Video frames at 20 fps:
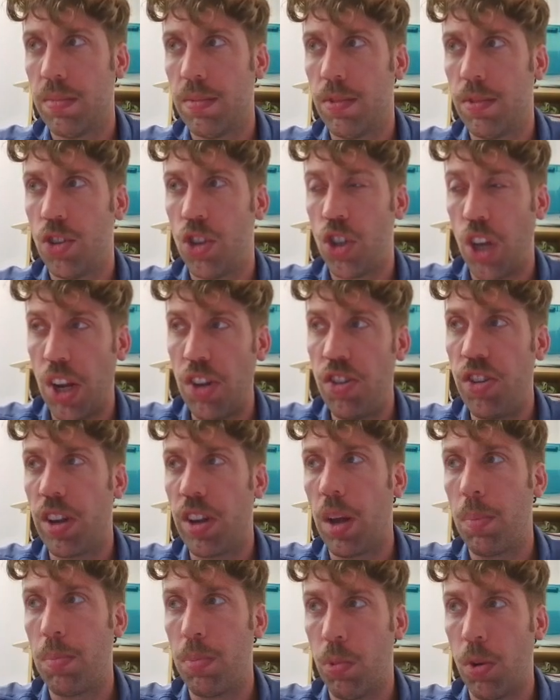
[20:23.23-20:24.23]
changing
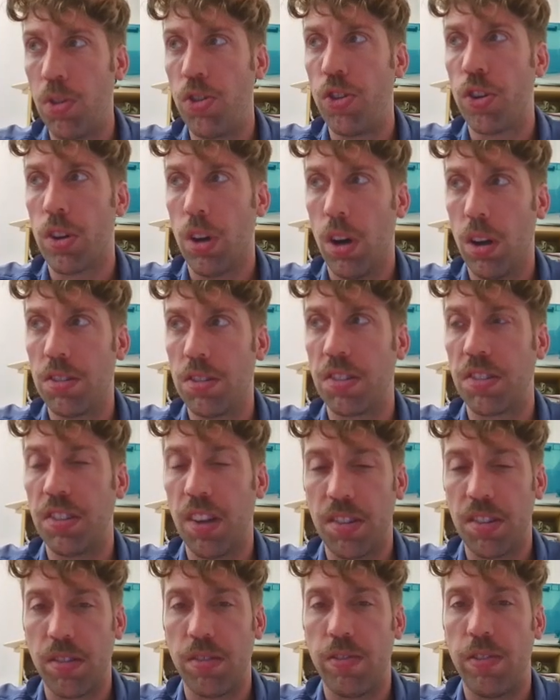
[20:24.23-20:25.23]
up what you call
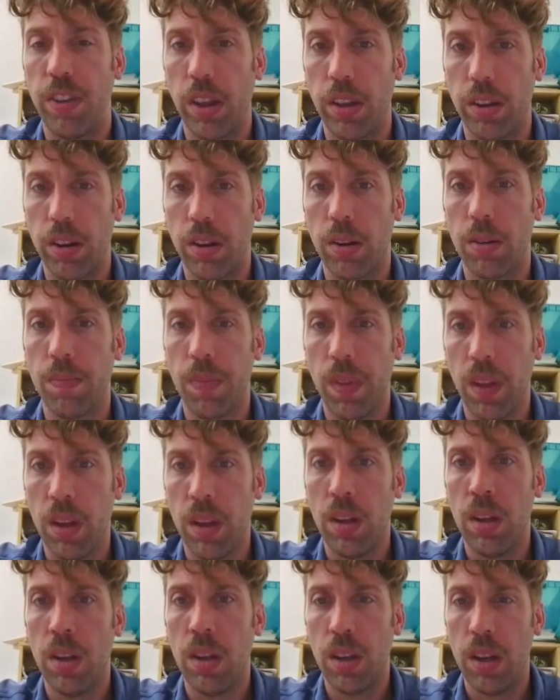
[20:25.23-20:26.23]
success and failure.
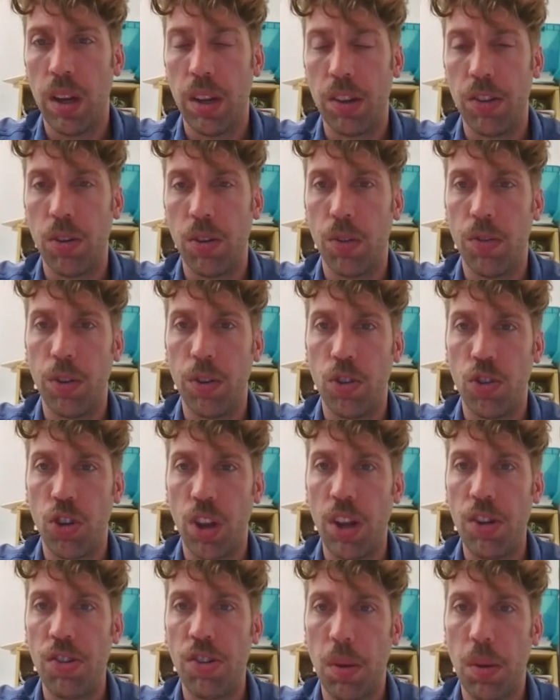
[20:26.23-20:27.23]
And so if you
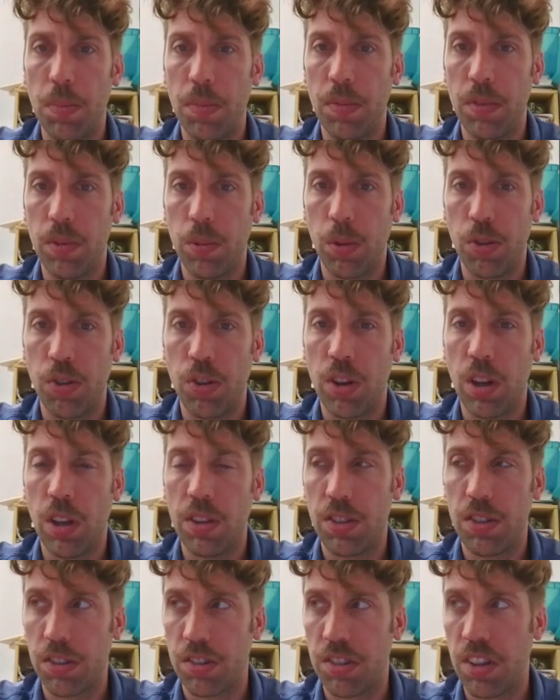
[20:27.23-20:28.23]
change up what you call
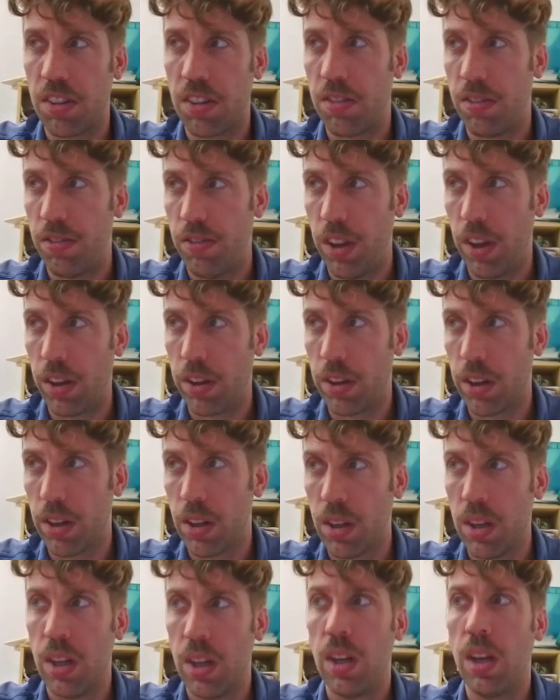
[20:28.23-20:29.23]
success and failure
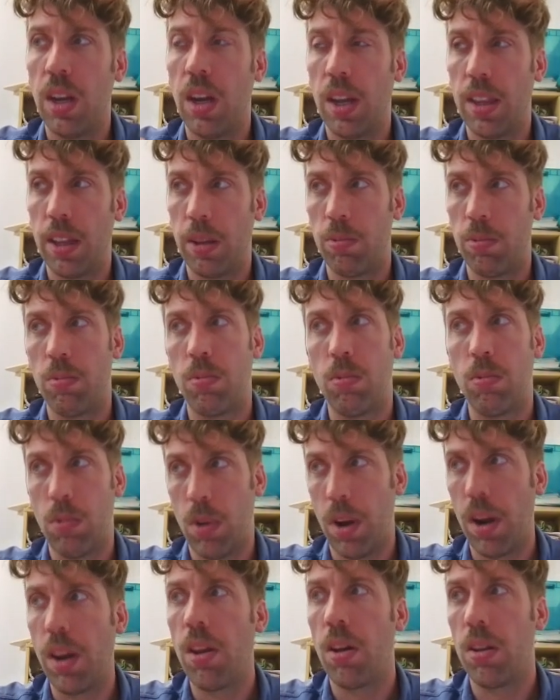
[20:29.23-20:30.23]
and then
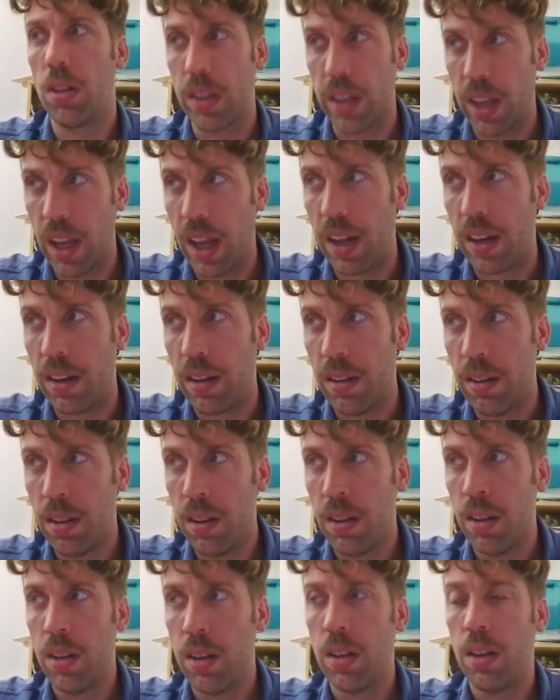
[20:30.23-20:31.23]
run it all again,
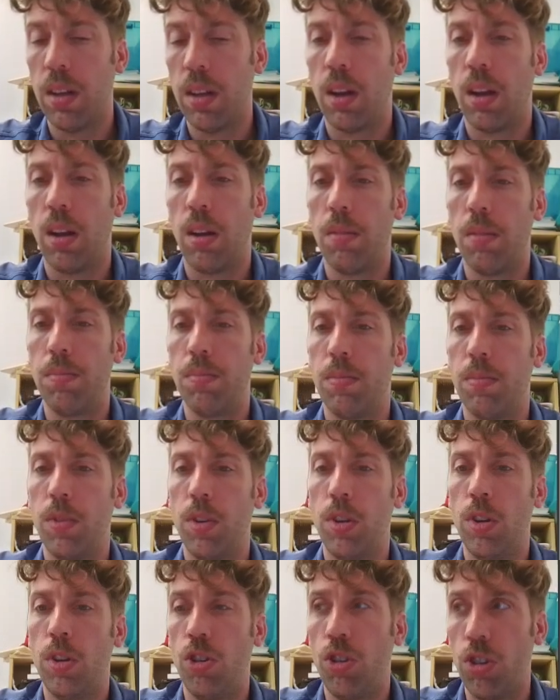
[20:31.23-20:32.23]

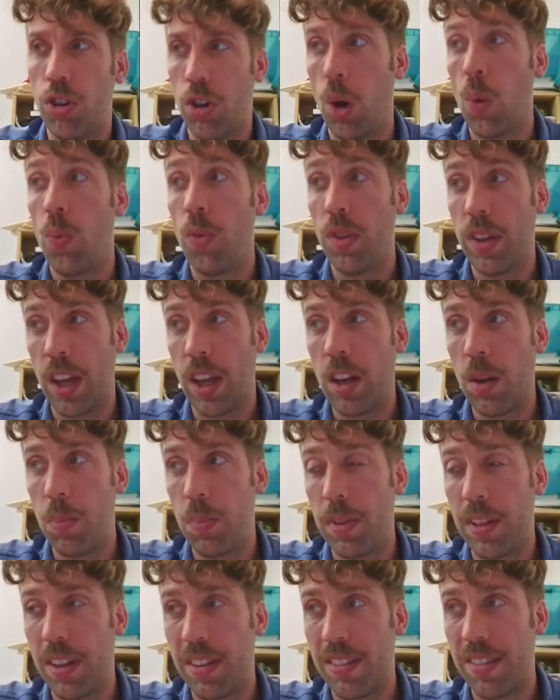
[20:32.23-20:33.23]
you should hopefully end up
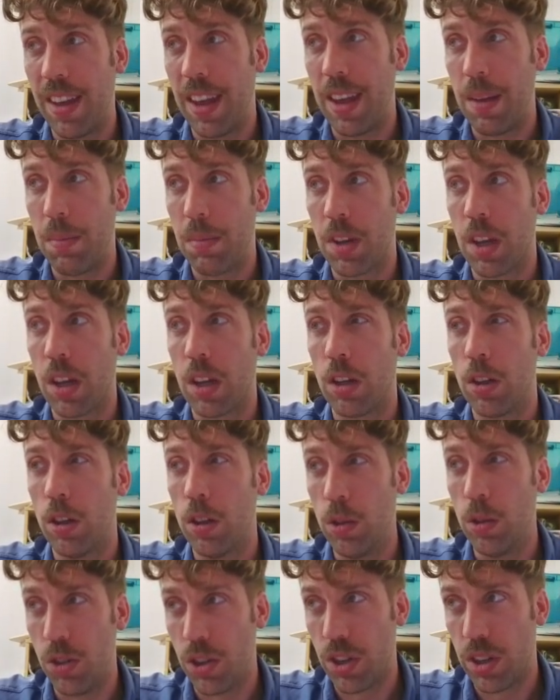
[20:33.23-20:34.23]
with the same
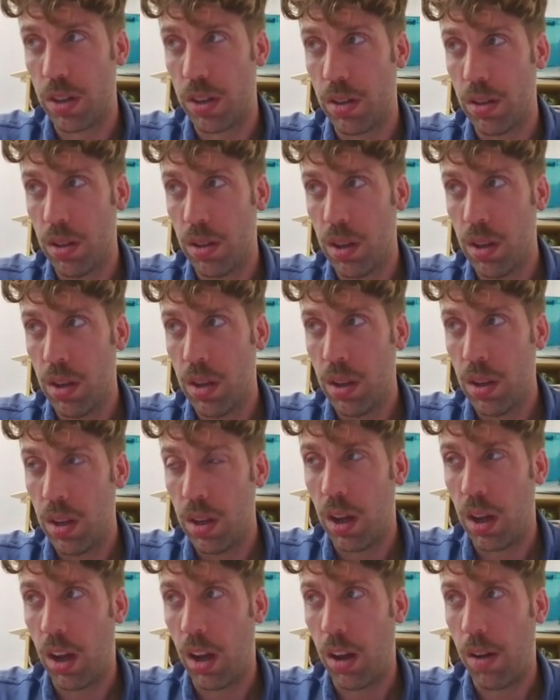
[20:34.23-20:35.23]
conclusion.
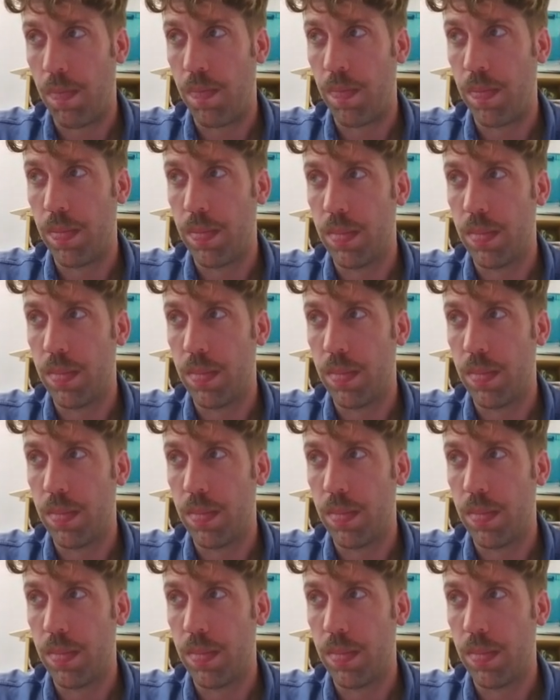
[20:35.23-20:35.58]
And